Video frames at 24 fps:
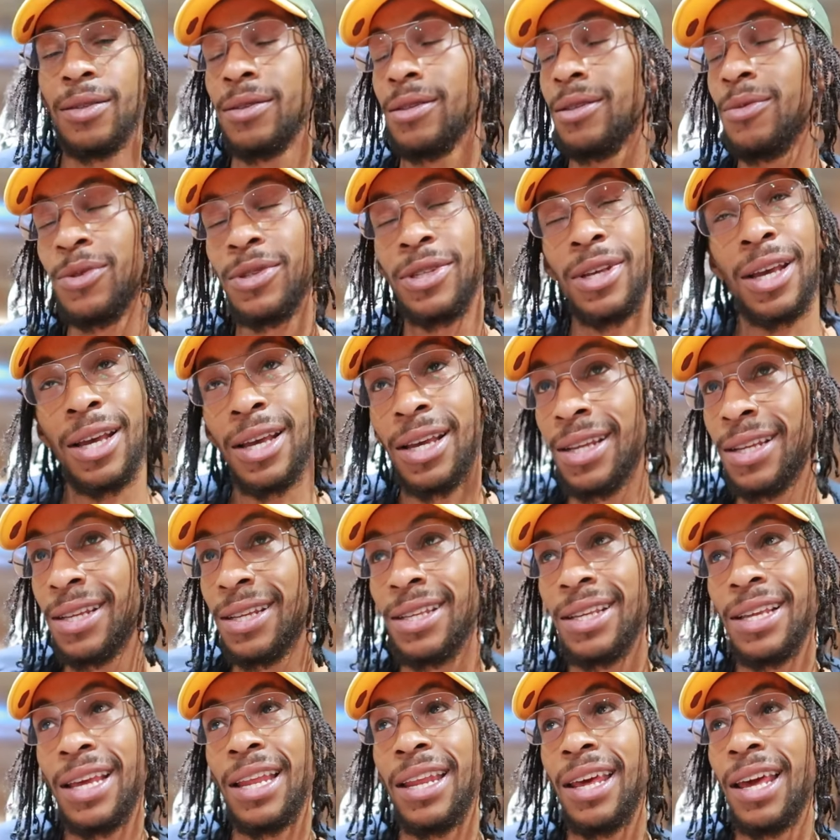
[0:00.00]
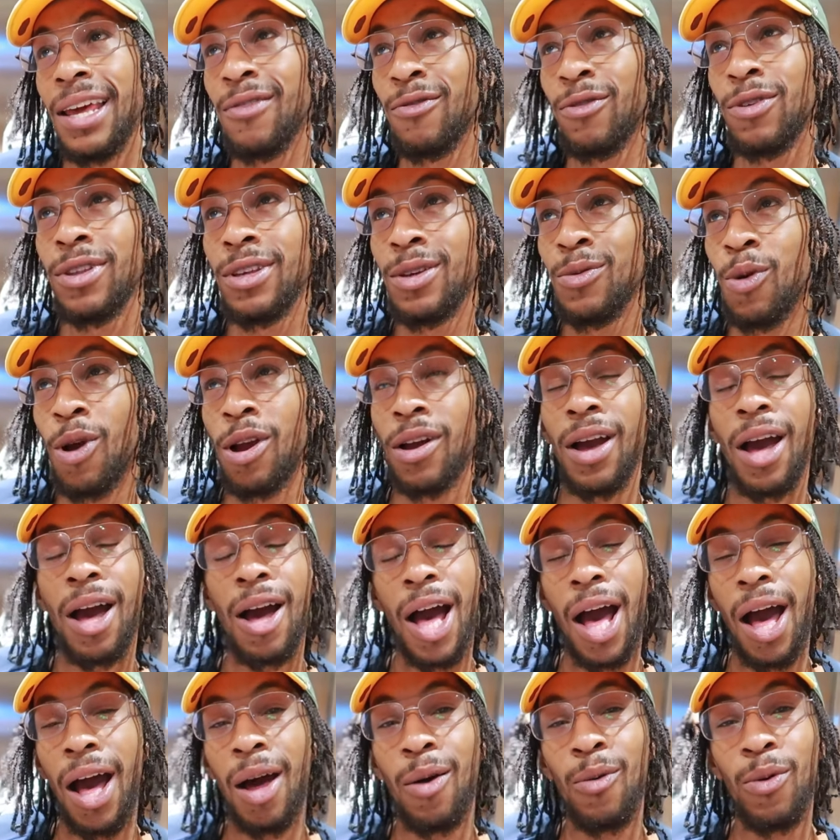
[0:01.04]
I'm saying? It ain't really work
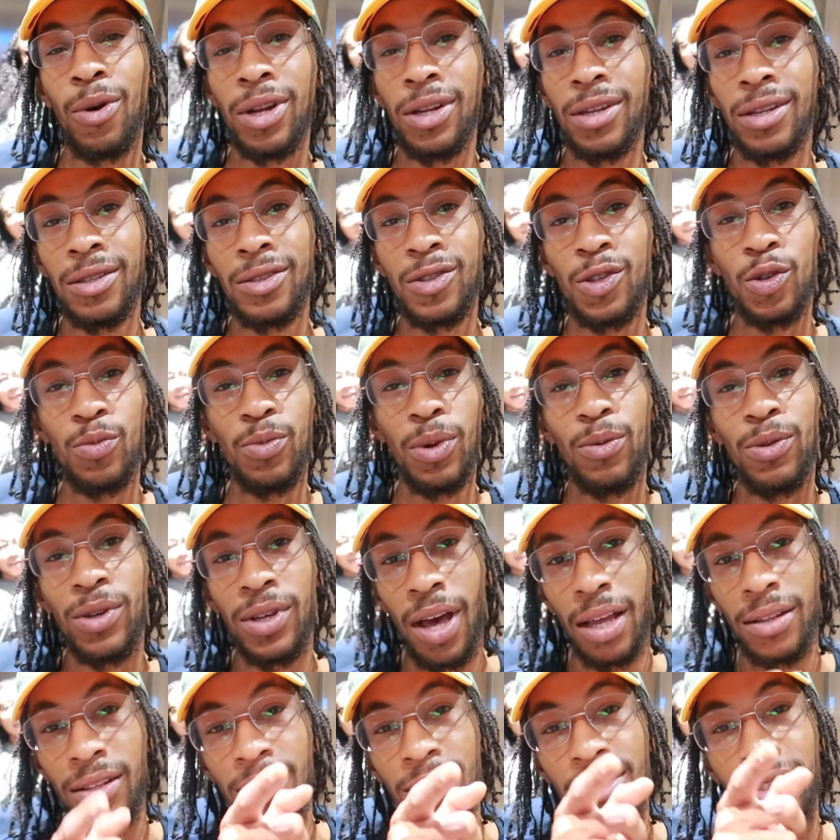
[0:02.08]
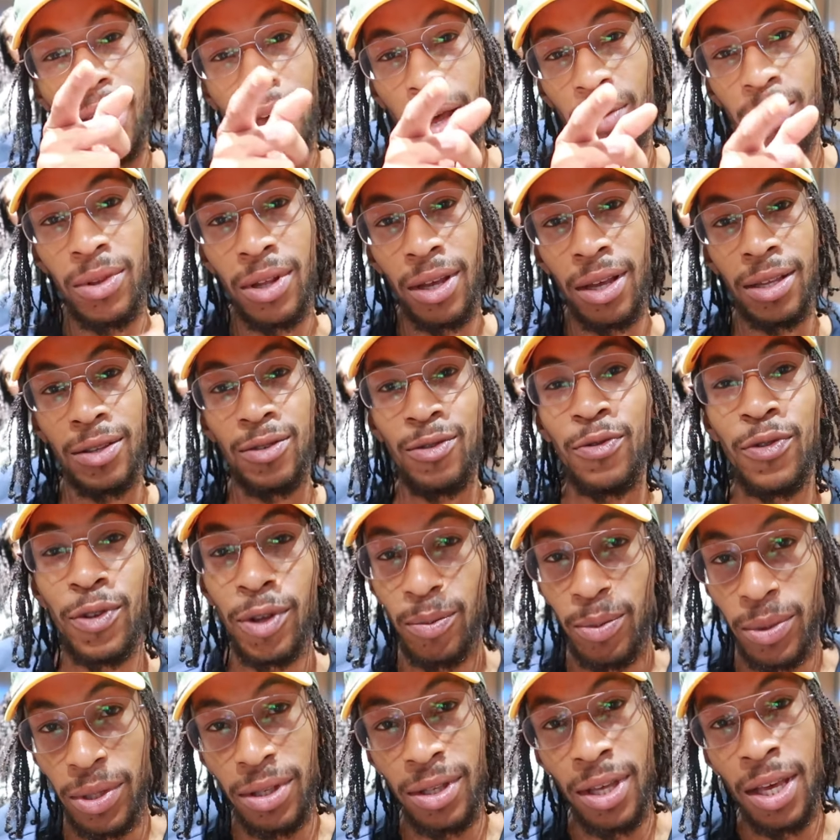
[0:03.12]
out how I wanted it to, but we got the job done. You
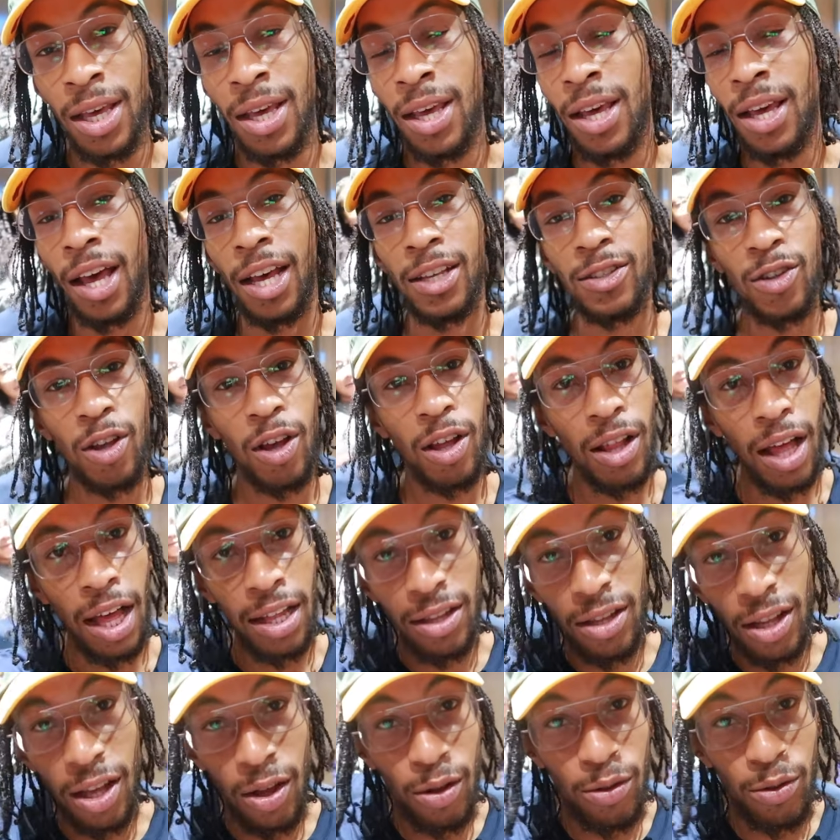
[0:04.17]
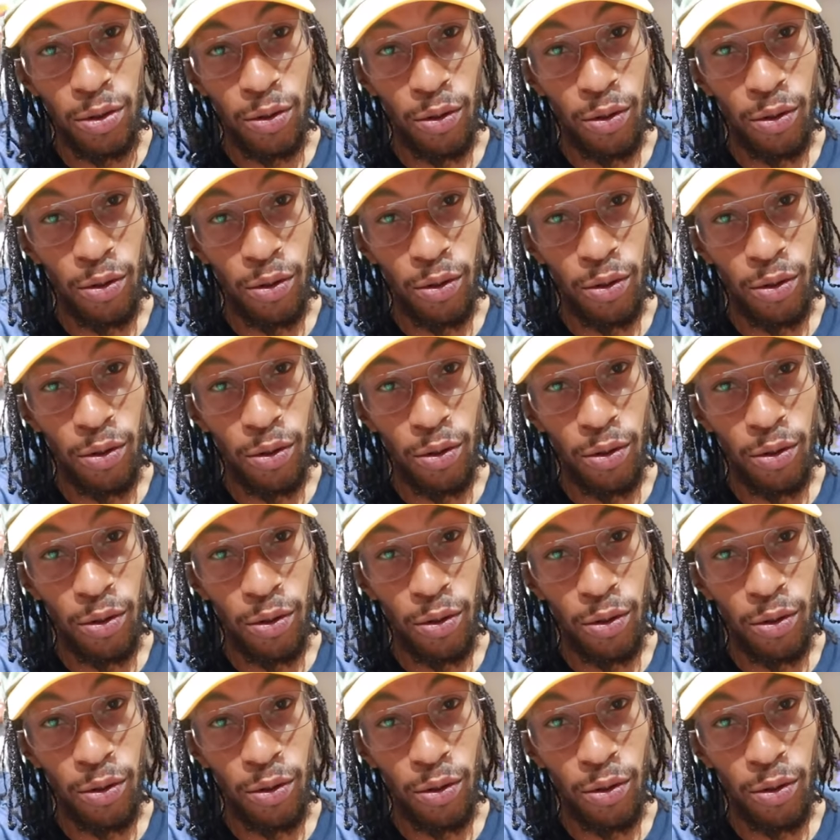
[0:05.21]
feel me? That's all I know.